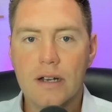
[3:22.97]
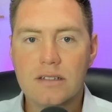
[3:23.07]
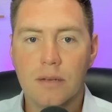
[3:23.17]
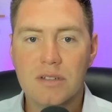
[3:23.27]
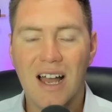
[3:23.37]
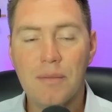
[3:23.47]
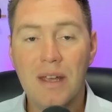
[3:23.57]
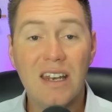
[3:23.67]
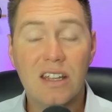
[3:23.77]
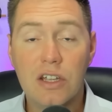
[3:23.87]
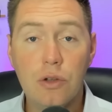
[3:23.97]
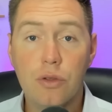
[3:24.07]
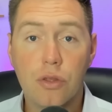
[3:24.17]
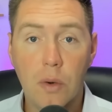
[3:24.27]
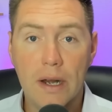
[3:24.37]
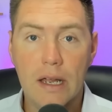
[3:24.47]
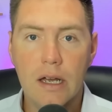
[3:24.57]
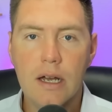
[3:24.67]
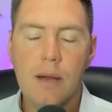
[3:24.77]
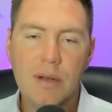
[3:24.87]
sometime in Q3.
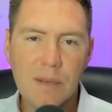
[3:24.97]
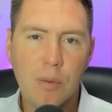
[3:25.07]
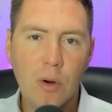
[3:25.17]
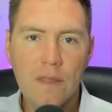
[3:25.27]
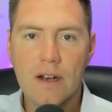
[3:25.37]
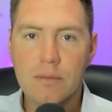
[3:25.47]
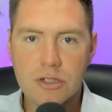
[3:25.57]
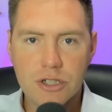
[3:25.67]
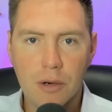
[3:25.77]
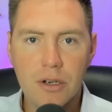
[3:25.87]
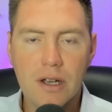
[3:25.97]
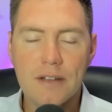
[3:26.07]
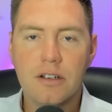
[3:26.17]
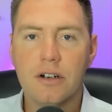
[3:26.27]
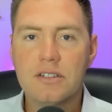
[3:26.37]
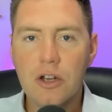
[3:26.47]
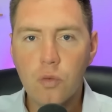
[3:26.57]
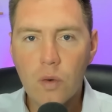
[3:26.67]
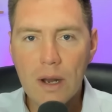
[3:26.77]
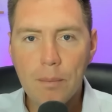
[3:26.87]
But the point that I'm showing you guys here is that
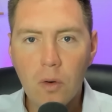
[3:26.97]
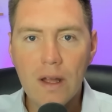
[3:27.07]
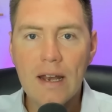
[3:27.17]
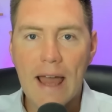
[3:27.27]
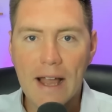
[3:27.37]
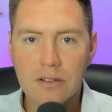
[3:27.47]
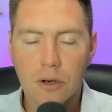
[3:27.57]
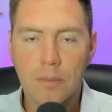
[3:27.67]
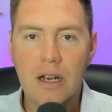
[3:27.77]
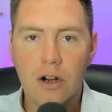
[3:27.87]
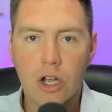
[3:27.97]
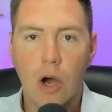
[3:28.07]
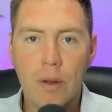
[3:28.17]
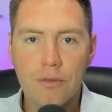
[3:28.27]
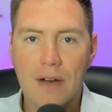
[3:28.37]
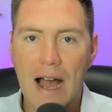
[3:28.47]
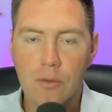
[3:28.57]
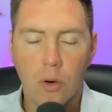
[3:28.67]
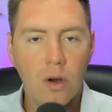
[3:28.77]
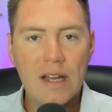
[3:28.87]
Ripple and XRP are going
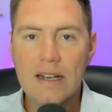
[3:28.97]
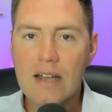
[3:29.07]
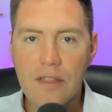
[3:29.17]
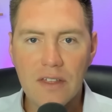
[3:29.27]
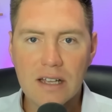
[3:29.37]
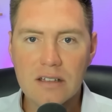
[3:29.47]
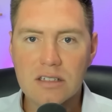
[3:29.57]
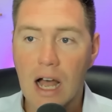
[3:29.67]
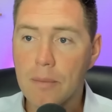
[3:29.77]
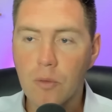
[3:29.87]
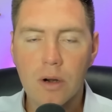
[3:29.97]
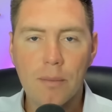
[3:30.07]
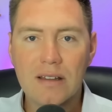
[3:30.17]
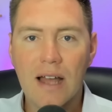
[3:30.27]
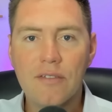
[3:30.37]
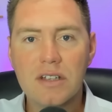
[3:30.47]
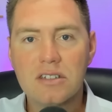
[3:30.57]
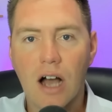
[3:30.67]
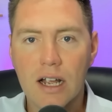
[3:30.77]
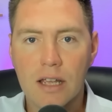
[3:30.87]
viral. Nothing can stop it. We're about to have this
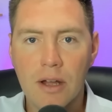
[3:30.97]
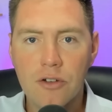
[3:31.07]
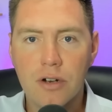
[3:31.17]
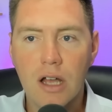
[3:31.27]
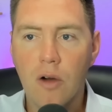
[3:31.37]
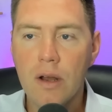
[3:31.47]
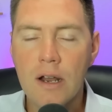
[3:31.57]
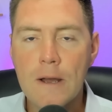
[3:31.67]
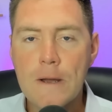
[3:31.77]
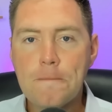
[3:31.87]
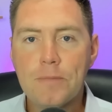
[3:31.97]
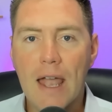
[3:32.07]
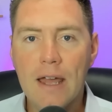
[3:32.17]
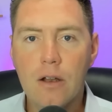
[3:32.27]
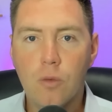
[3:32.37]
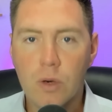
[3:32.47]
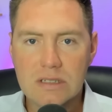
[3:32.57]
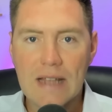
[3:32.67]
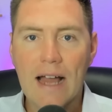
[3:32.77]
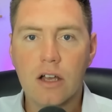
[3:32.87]
documentary going. And once
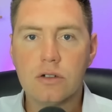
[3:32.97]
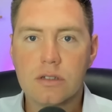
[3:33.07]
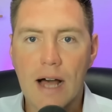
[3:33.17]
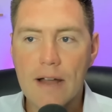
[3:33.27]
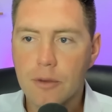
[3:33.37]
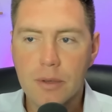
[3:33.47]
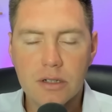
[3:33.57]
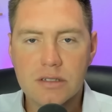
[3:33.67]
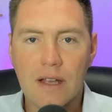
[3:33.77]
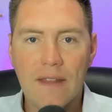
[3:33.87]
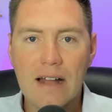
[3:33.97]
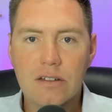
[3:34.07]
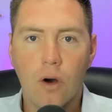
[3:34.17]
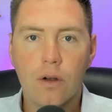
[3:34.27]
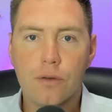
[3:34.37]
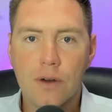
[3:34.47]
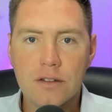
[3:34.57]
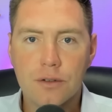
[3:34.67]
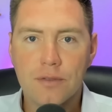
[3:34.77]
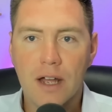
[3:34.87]
that goes live, you'll be able to send that to all your
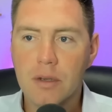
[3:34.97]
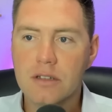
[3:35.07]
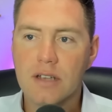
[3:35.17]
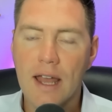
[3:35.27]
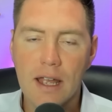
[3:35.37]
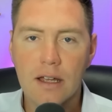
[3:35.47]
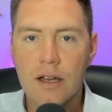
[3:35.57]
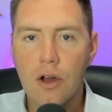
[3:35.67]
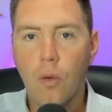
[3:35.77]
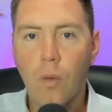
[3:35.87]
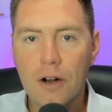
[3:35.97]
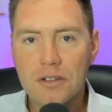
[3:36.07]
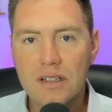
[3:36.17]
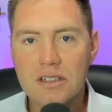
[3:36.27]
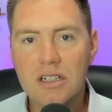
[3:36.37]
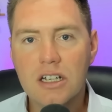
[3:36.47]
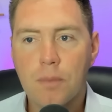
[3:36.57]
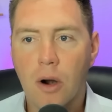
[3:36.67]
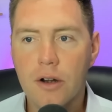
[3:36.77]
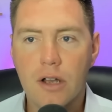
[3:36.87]
friends and family and say, hey, watch this
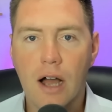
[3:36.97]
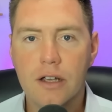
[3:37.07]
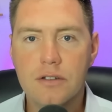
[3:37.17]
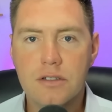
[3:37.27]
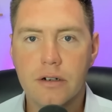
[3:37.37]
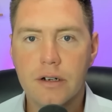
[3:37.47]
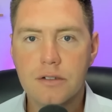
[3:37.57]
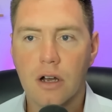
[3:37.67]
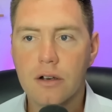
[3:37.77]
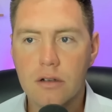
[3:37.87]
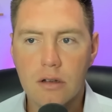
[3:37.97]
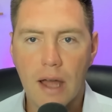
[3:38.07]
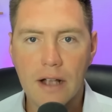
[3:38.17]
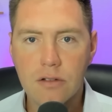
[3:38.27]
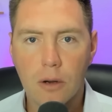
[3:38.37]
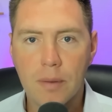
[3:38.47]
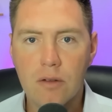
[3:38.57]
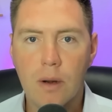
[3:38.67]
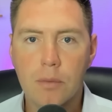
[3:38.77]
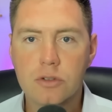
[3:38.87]
6-part docuseries on the XRP
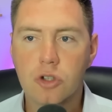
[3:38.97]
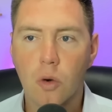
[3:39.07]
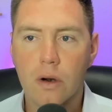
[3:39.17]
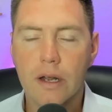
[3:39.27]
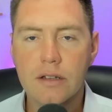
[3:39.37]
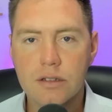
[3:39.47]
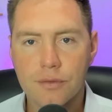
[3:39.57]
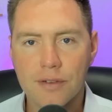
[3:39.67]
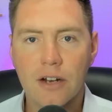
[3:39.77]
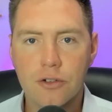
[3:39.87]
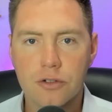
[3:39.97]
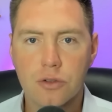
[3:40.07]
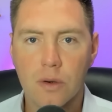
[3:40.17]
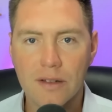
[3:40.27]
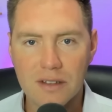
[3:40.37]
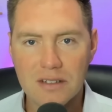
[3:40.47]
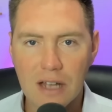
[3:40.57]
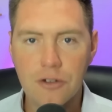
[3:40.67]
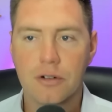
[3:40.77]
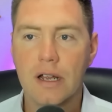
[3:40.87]
Ripple story. It's the financial story of the
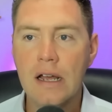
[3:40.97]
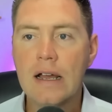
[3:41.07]
century.